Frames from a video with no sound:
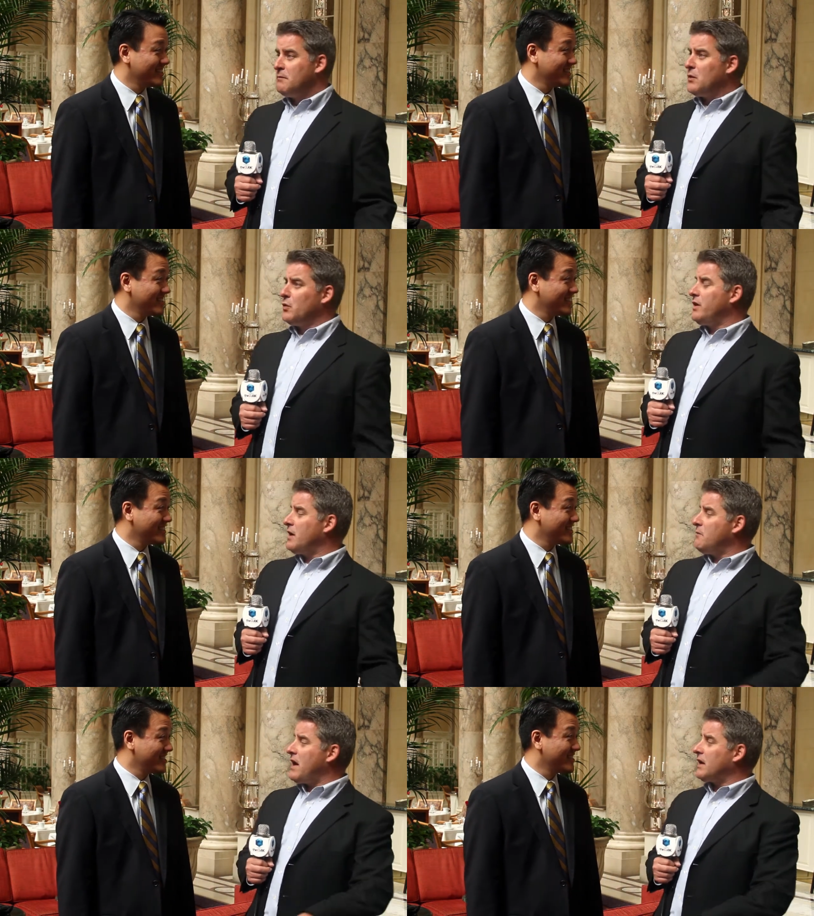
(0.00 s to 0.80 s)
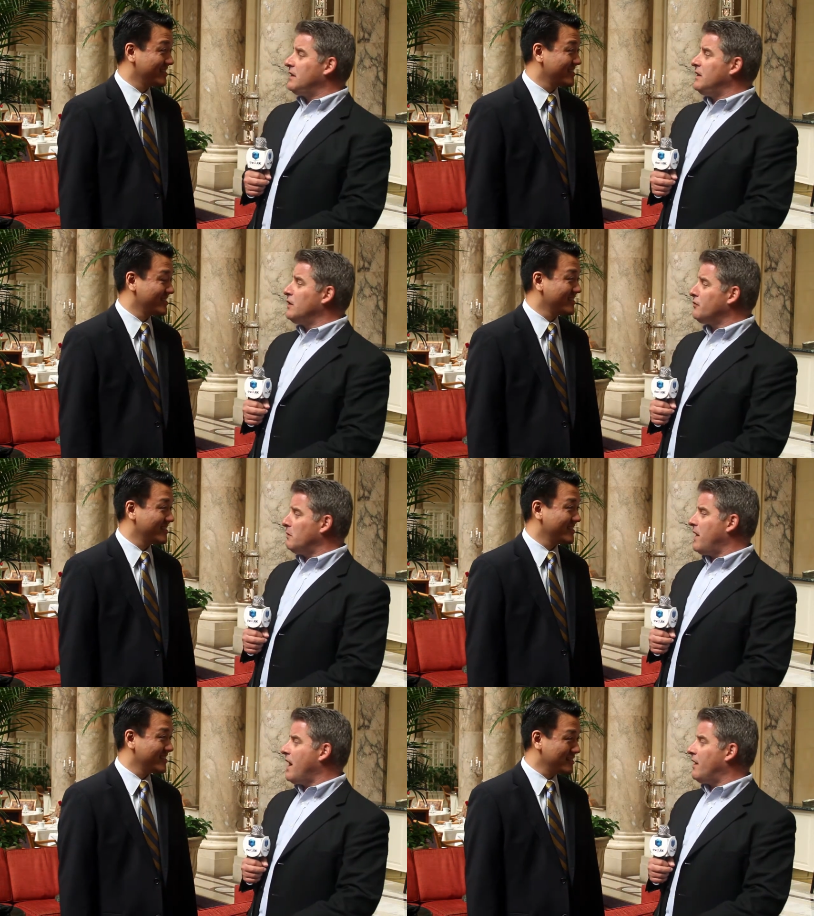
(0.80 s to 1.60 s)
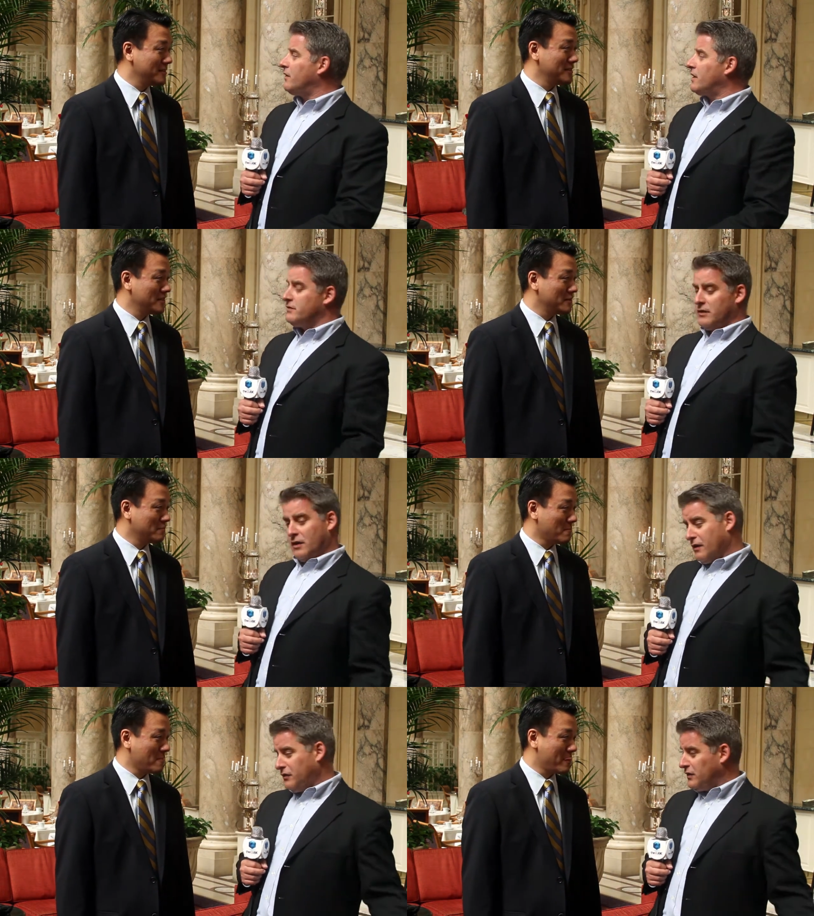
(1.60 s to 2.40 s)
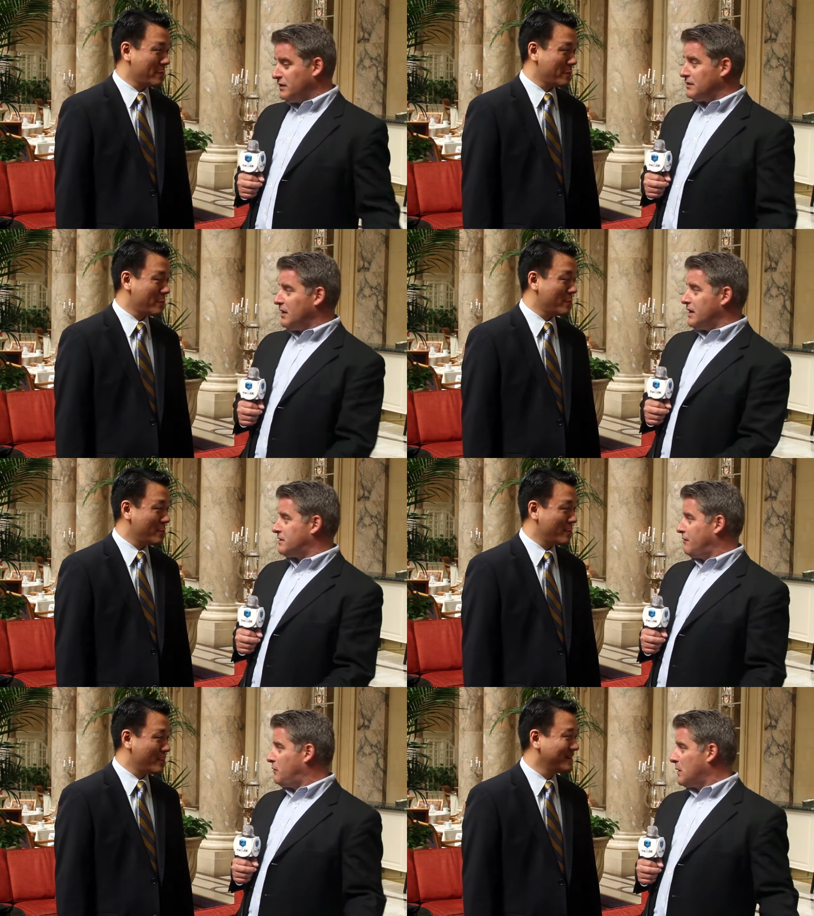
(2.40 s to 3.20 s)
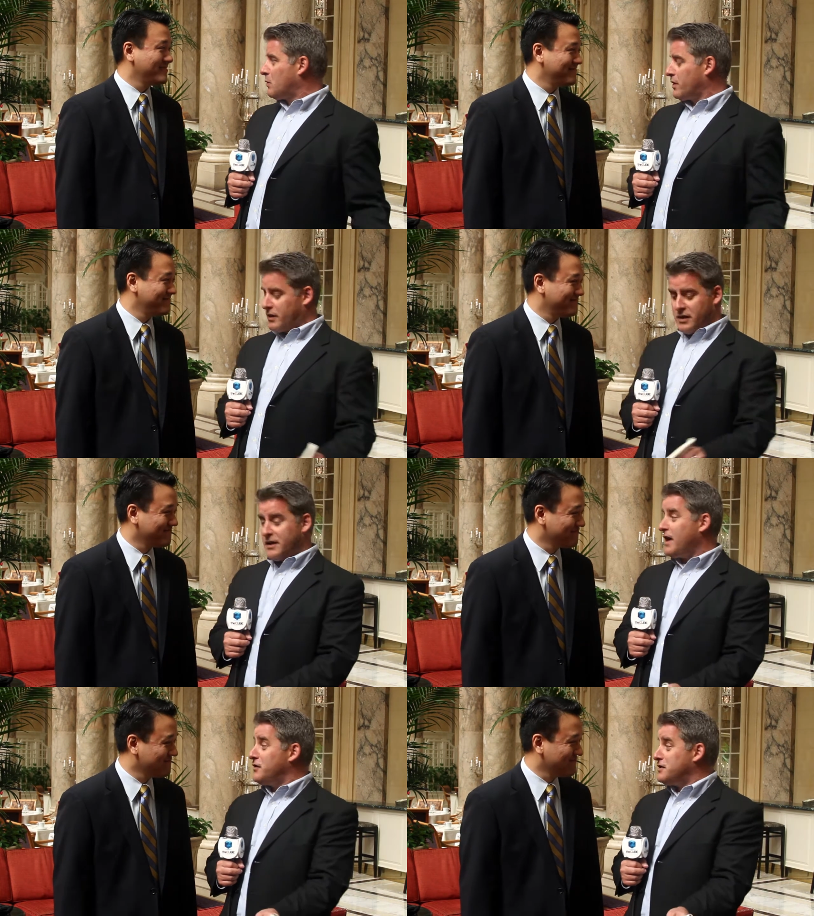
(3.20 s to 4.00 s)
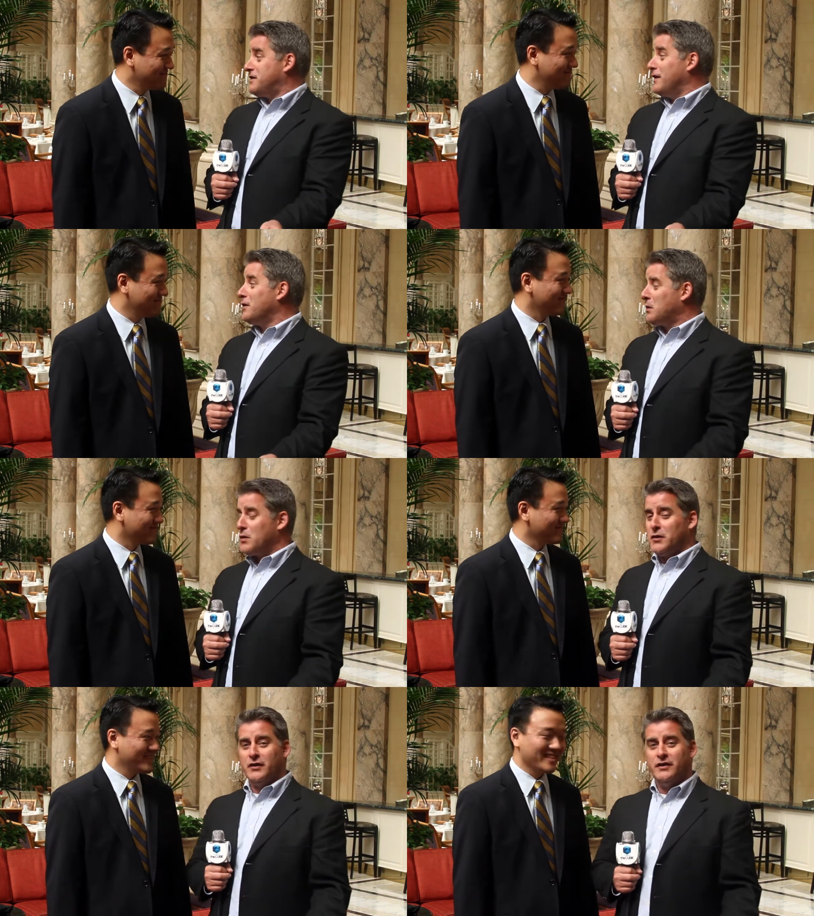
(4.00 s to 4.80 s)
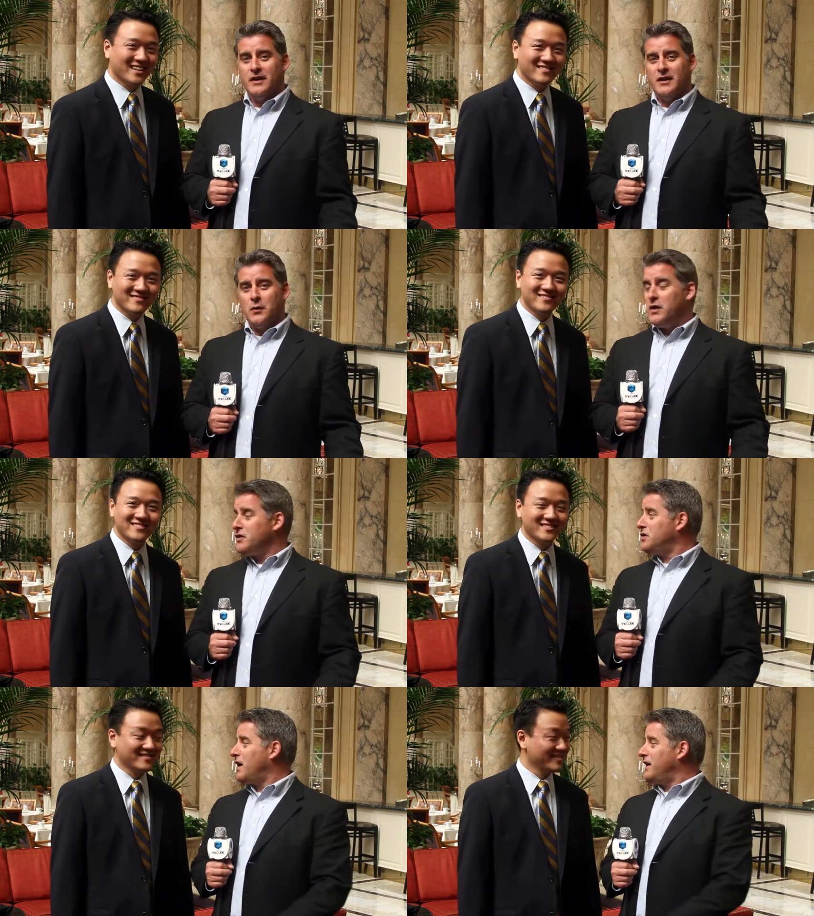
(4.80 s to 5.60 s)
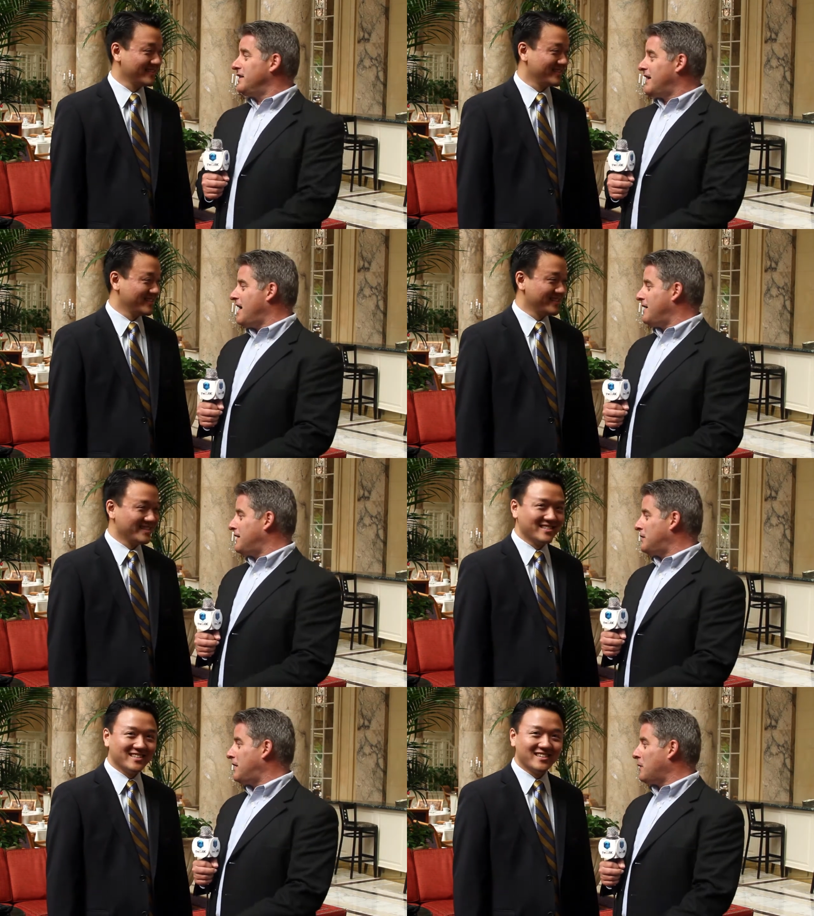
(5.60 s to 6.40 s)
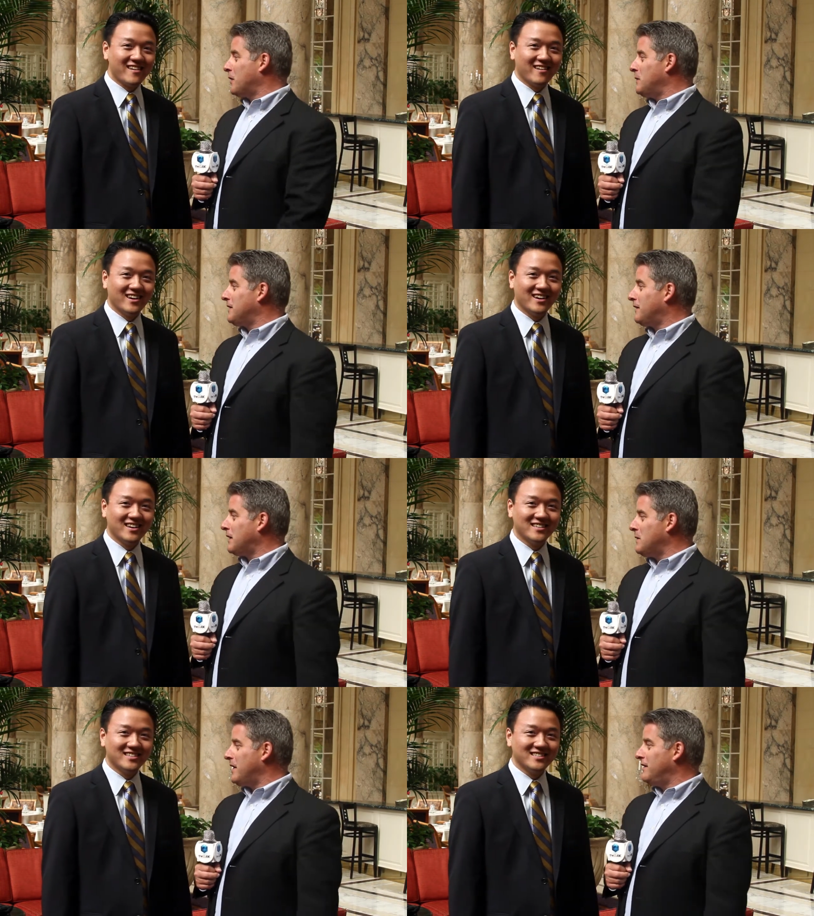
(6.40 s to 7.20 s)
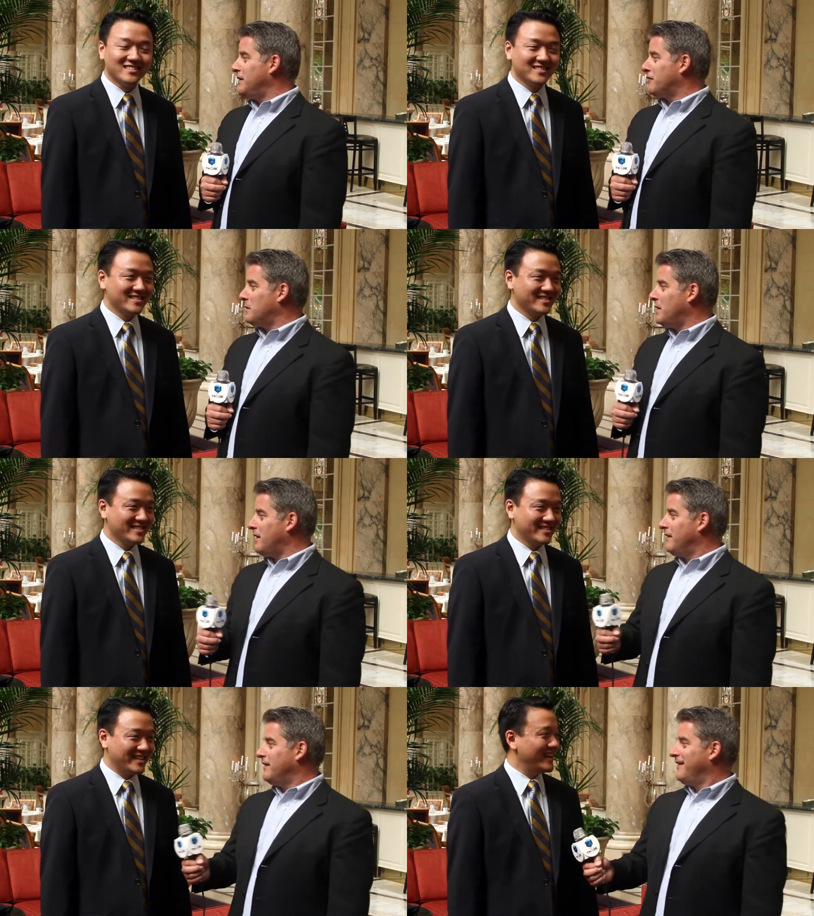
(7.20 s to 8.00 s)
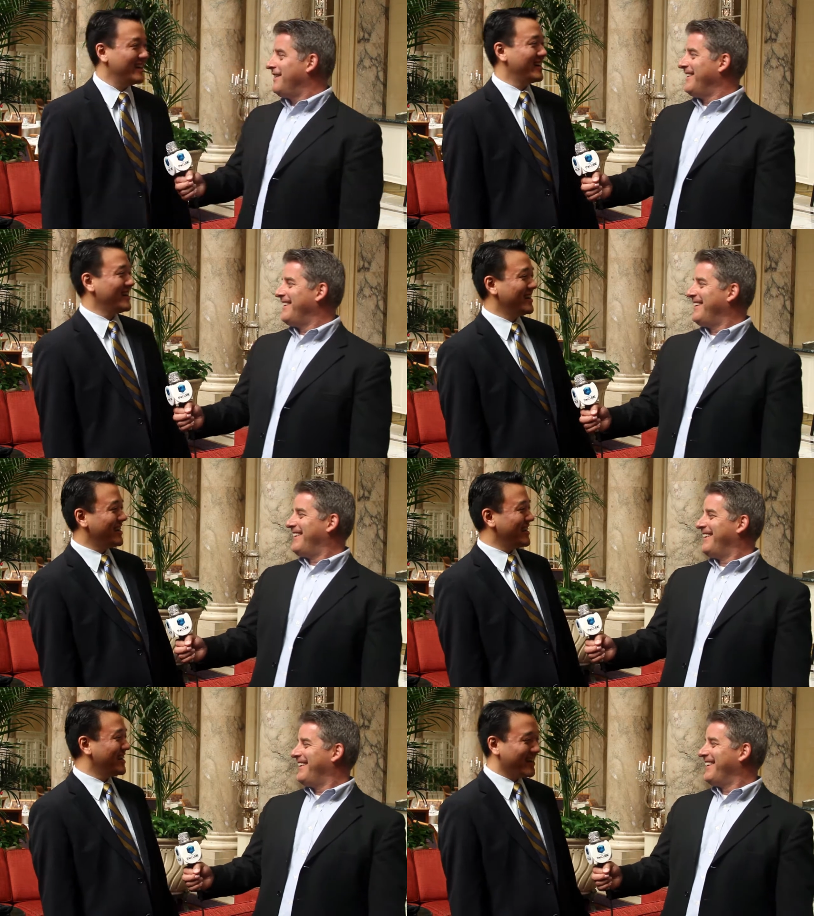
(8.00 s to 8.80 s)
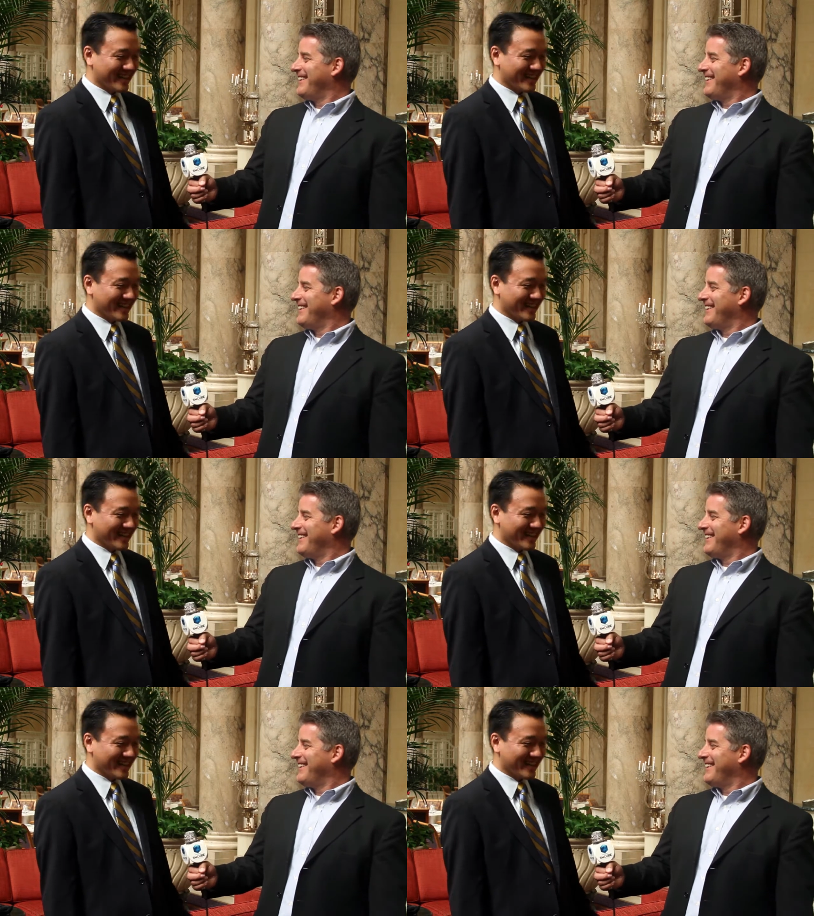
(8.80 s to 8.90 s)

Speaker 1: But when we come back a year from now, because mm-hmm. obviously this is a lot of stuff you've been working on now, you're just telling mm-hmm. the world. Yep. What else you got in the can that, that we're going to be talking about a year from now? I